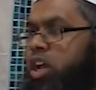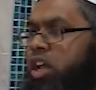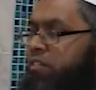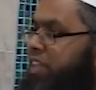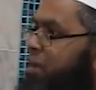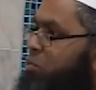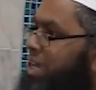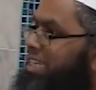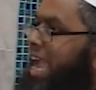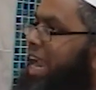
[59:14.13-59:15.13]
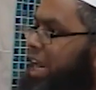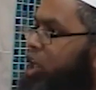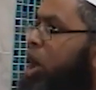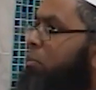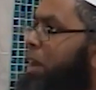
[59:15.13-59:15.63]
if they went ahead and
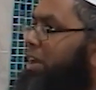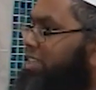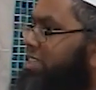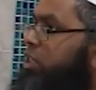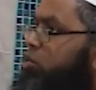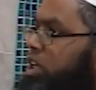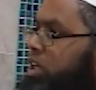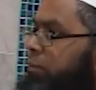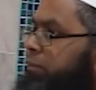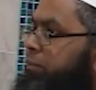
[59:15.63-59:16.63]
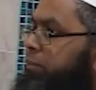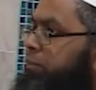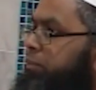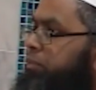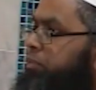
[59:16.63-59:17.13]
got married secretly.
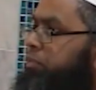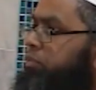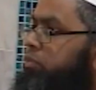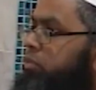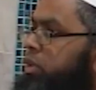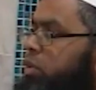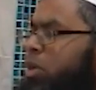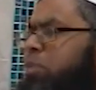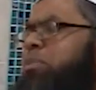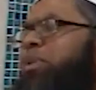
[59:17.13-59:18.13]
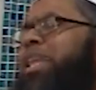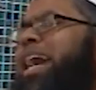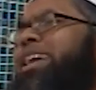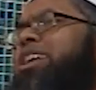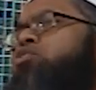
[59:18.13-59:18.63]
What I mean by
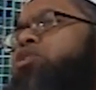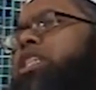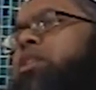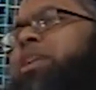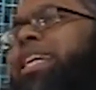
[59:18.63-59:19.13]
that unreasonable